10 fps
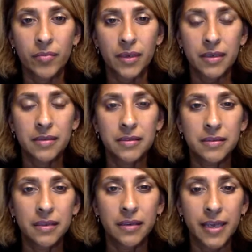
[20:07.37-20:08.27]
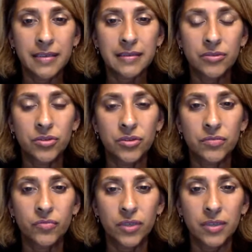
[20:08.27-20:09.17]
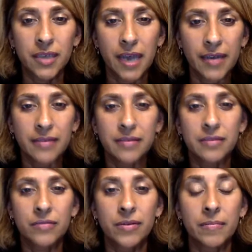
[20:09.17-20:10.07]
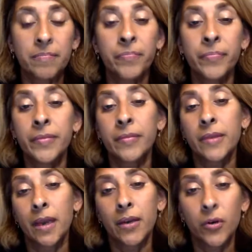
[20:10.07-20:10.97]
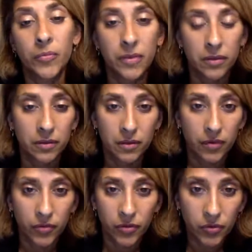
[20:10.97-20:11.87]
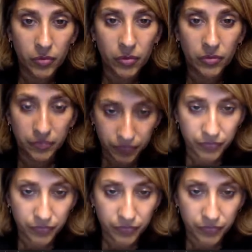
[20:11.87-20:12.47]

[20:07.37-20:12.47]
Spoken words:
because unless there's real guidance from, I hope, Governor Cuomo,